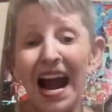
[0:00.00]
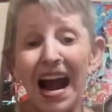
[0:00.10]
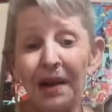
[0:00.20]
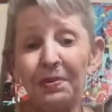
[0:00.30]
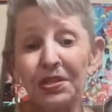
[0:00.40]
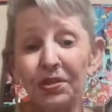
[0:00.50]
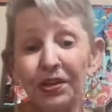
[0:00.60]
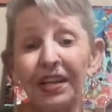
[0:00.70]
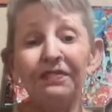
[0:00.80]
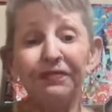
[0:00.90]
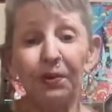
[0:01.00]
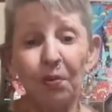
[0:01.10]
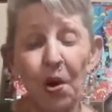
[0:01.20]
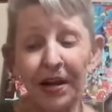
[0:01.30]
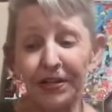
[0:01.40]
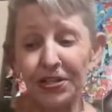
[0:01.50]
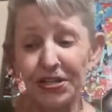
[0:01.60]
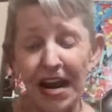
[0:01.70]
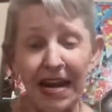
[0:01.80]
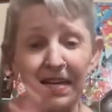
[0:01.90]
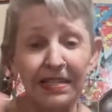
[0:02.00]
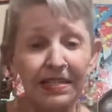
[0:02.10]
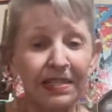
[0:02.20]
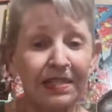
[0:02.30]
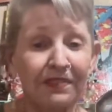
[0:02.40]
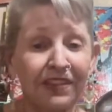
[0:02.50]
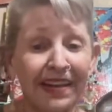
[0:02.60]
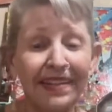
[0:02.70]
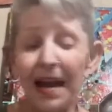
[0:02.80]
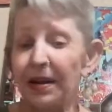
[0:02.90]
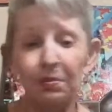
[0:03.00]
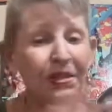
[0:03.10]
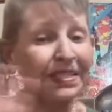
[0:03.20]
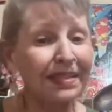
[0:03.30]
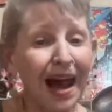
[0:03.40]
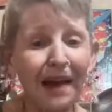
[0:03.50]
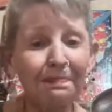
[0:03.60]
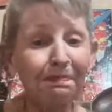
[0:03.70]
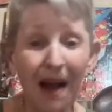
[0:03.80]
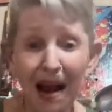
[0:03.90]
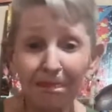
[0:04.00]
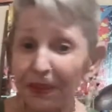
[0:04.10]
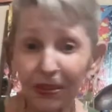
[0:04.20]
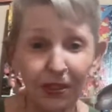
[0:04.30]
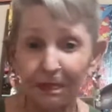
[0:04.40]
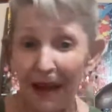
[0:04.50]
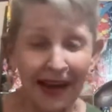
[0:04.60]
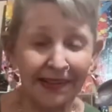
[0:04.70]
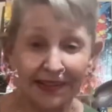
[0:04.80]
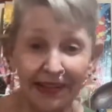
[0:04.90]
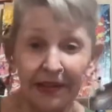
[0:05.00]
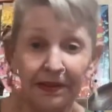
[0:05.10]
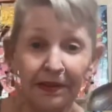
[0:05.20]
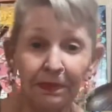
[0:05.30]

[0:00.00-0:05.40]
I was looking for water jade and stuff like that. It was not popular back then,